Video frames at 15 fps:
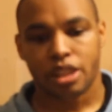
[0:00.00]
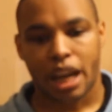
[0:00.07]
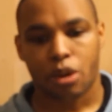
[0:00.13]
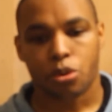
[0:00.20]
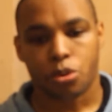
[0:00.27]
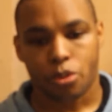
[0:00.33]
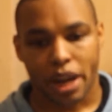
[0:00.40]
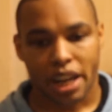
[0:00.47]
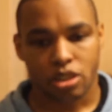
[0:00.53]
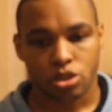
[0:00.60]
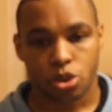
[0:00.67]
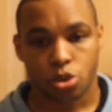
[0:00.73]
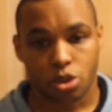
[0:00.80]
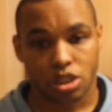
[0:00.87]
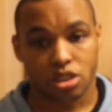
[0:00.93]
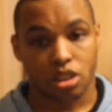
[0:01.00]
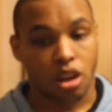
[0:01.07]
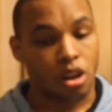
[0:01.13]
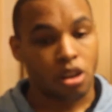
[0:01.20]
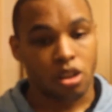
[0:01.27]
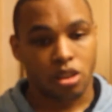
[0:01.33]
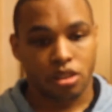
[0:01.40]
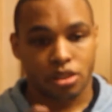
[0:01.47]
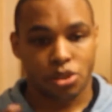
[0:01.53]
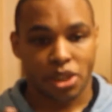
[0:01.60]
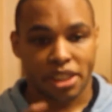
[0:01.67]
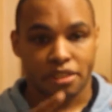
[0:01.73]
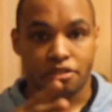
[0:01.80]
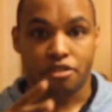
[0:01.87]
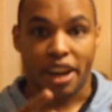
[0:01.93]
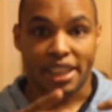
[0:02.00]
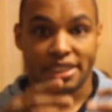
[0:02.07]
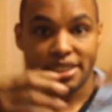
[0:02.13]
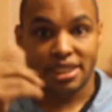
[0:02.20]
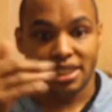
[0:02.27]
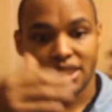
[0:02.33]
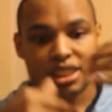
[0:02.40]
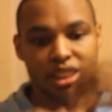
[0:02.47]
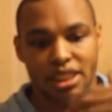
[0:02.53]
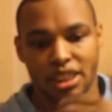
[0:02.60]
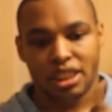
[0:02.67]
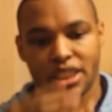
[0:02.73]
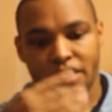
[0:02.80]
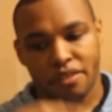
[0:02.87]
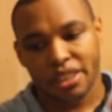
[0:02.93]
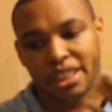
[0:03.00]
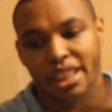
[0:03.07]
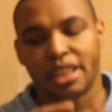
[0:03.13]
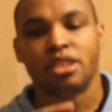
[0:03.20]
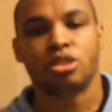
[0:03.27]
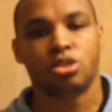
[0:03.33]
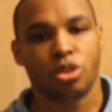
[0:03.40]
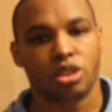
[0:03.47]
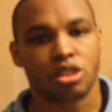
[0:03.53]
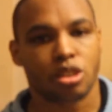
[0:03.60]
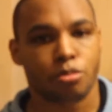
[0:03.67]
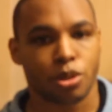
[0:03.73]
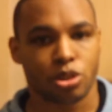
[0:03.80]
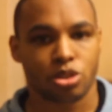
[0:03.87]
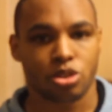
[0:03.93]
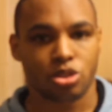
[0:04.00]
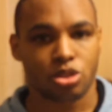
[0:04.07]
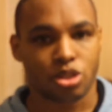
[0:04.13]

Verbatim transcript: that were around who were all trying to fight just to even get into this commercial.